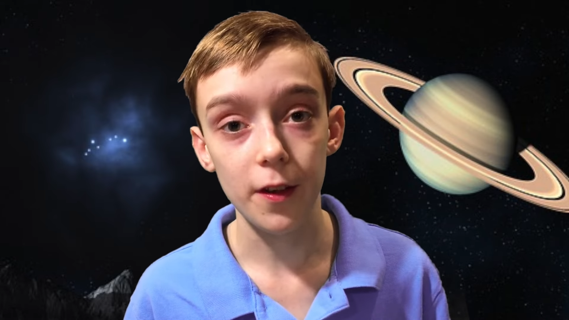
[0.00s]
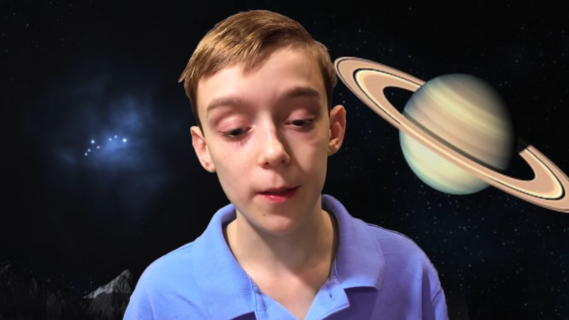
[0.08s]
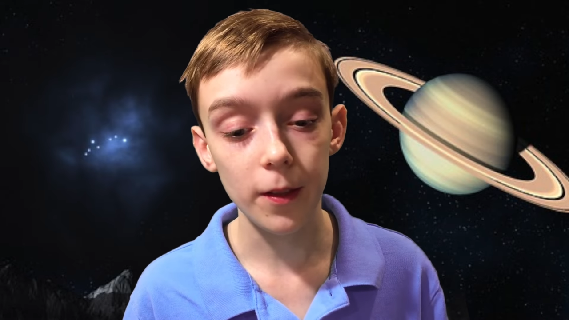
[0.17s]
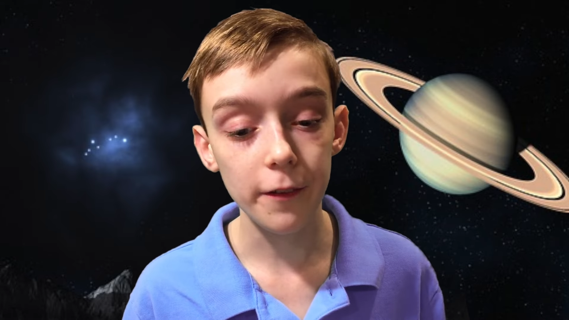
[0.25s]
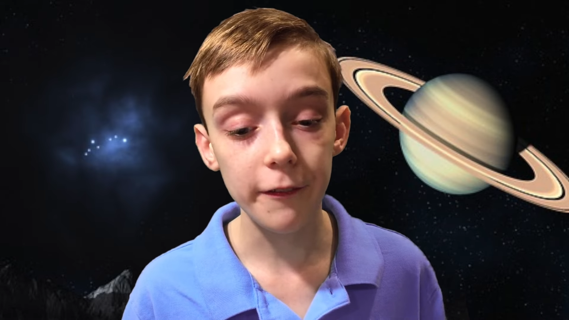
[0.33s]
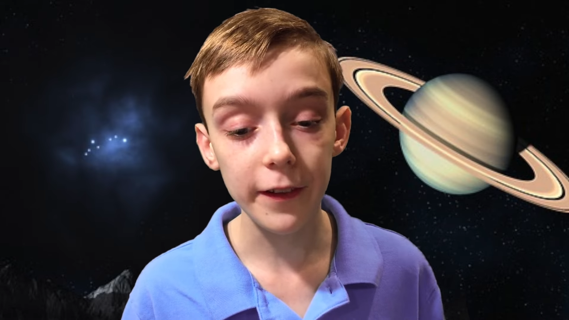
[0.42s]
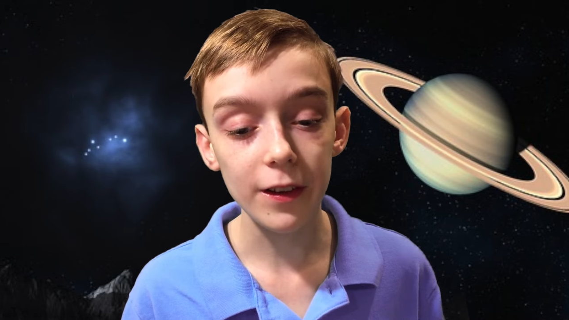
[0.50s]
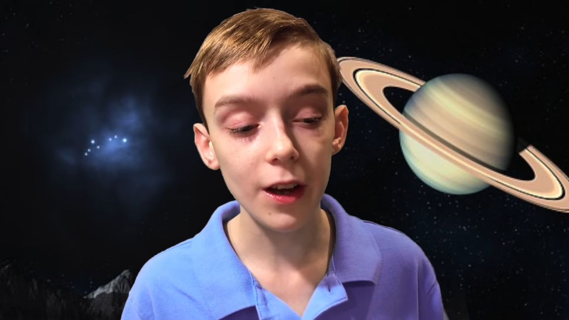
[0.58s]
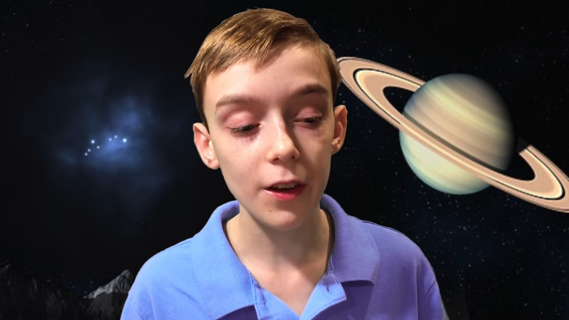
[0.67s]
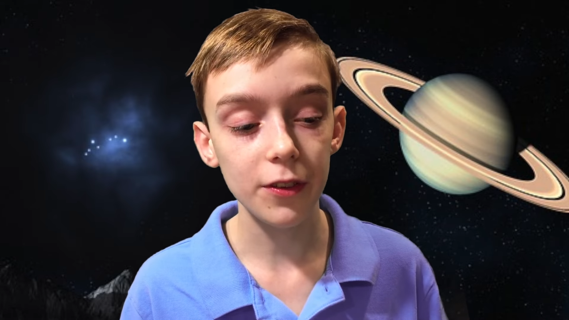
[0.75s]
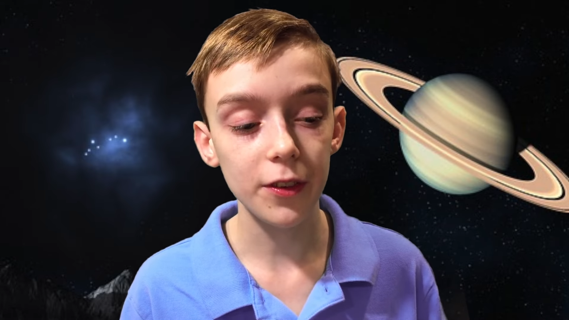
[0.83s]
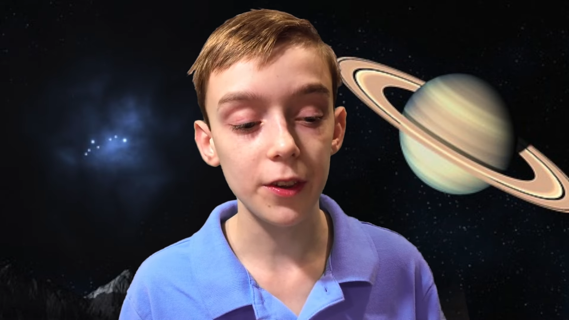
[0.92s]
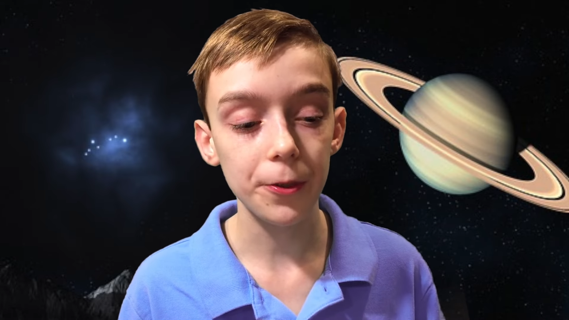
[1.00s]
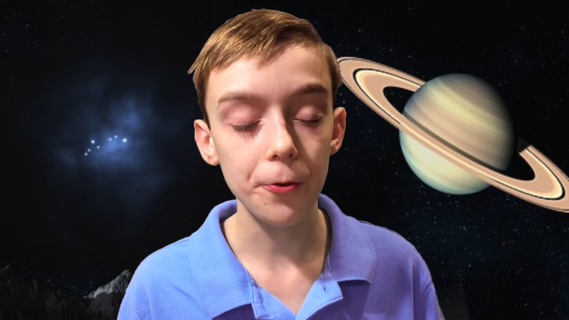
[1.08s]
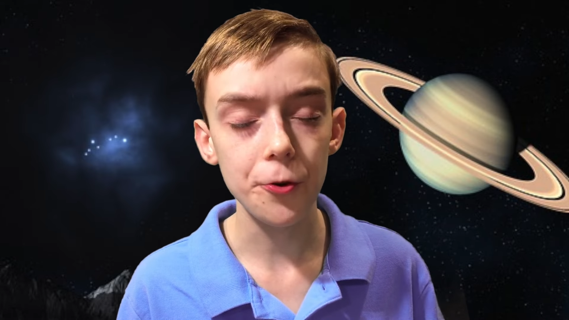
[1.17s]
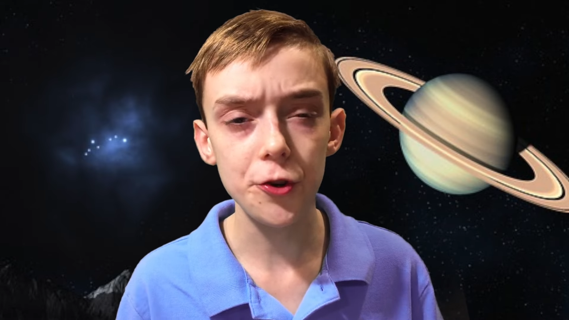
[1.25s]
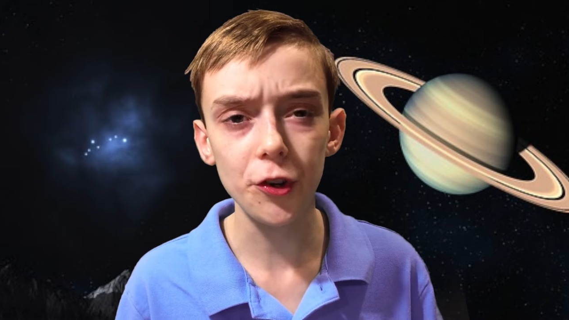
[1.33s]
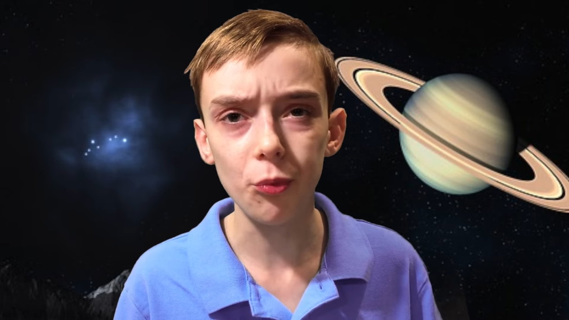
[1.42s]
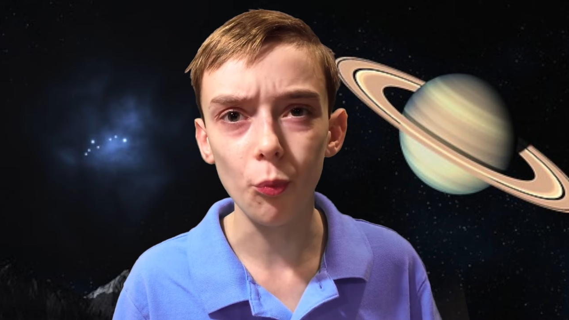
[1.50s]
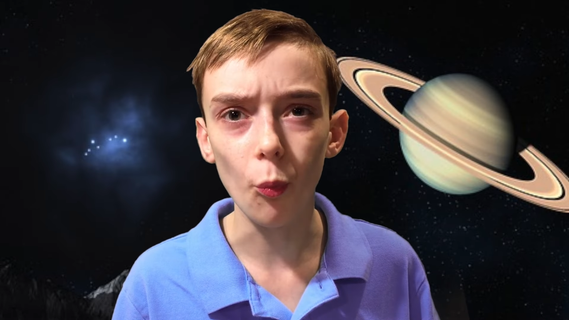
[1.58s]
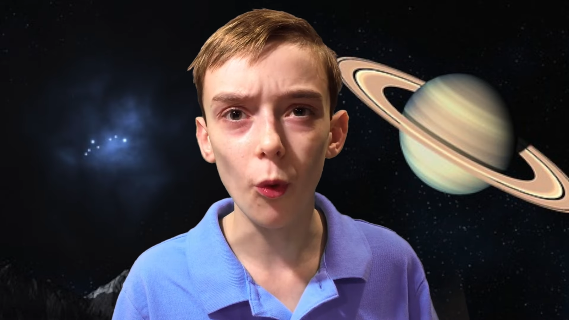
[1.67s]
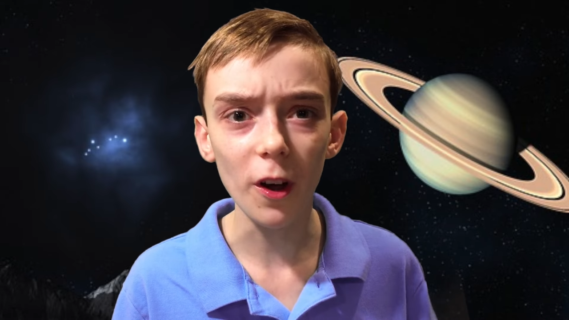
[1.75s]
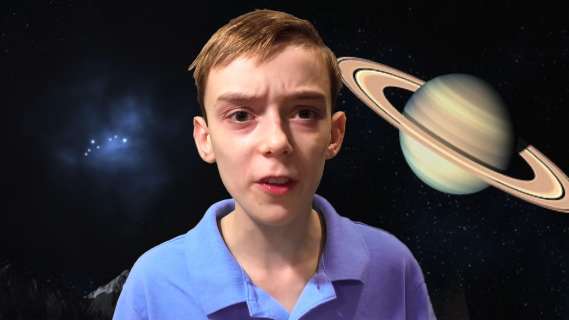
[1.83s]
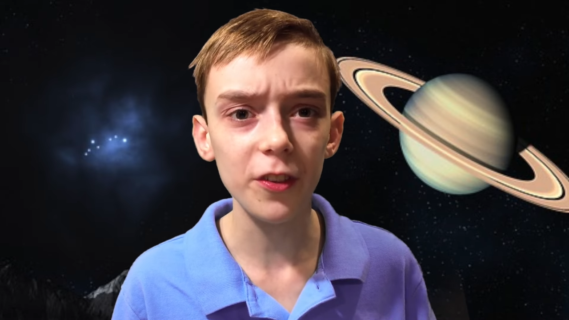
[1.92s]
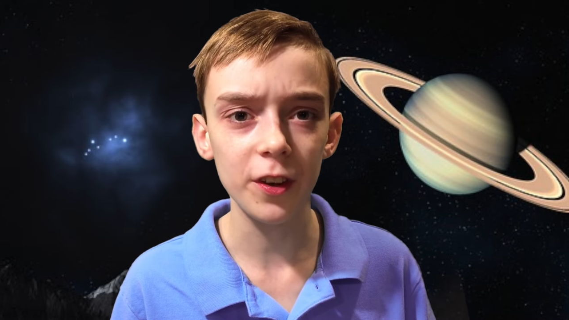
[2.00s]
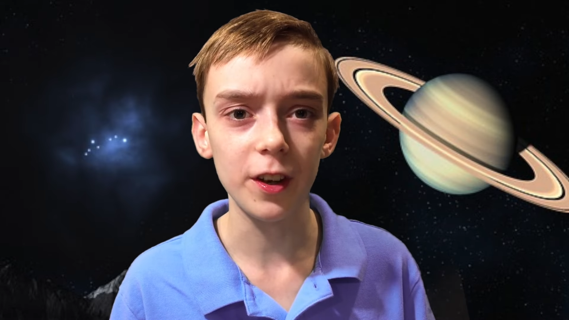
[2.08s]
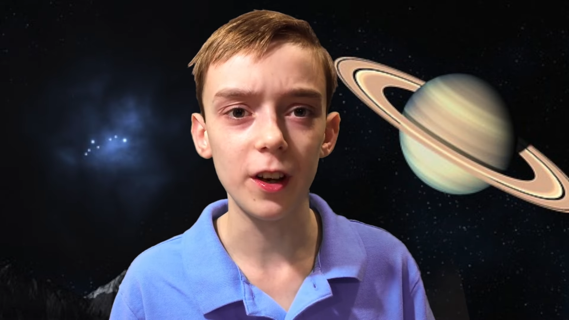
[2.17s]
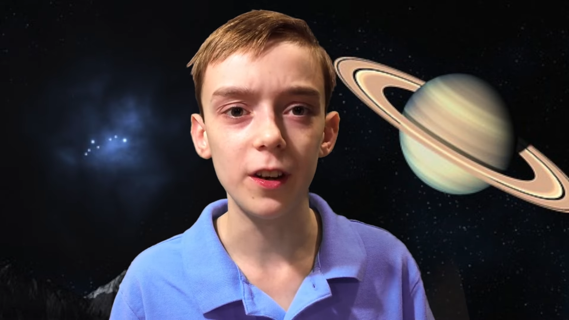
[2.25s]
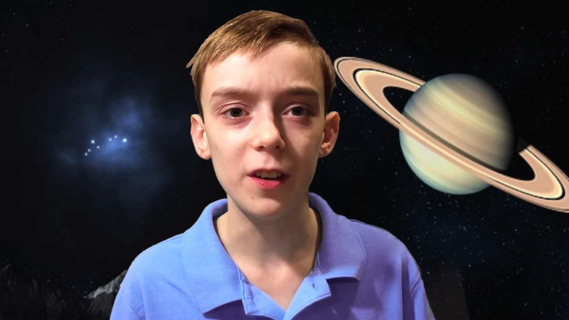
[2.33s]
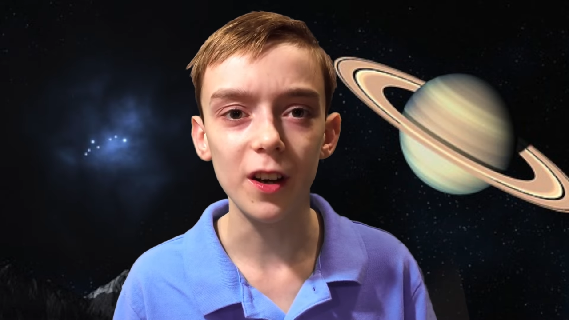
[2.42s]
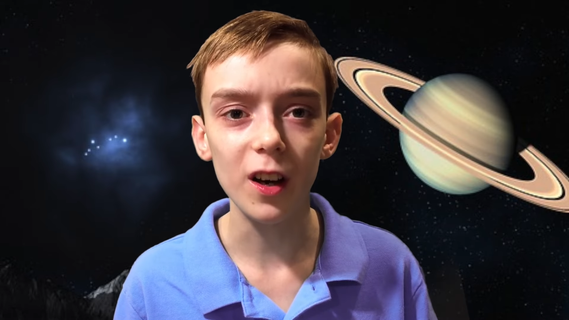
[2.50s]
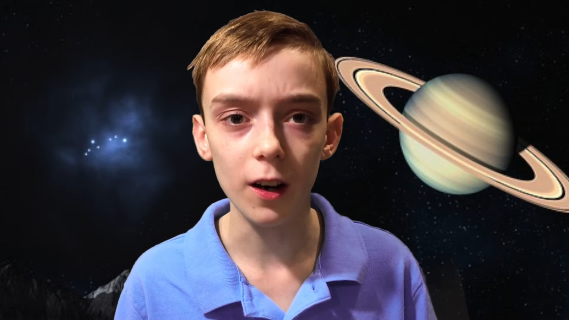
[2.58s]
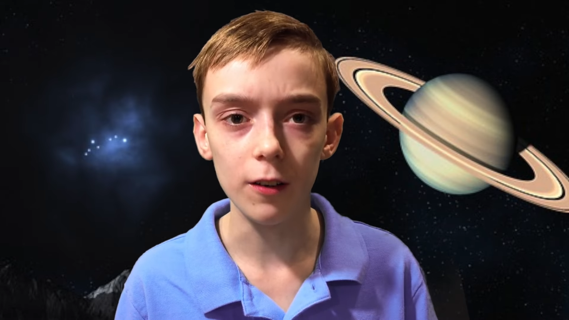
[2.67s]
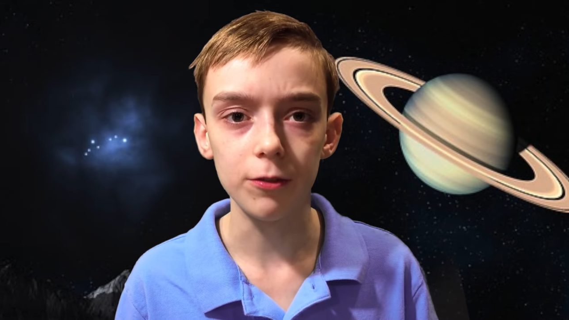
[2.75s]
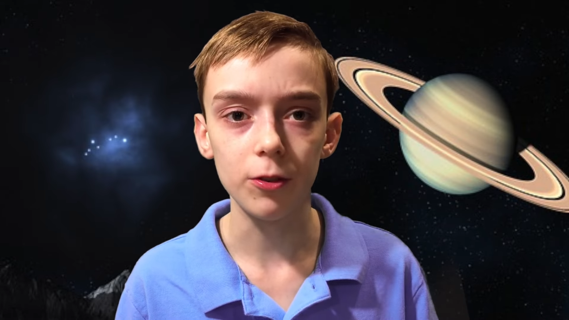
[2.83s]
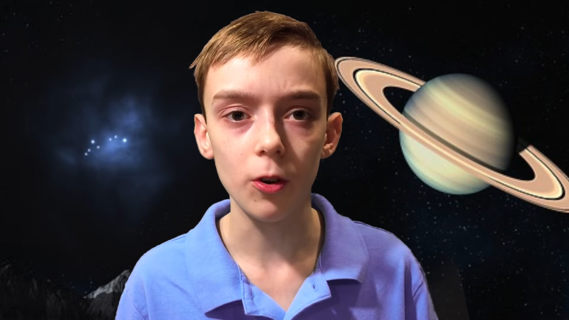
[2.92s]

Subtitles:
and they realized that there just wasn't enough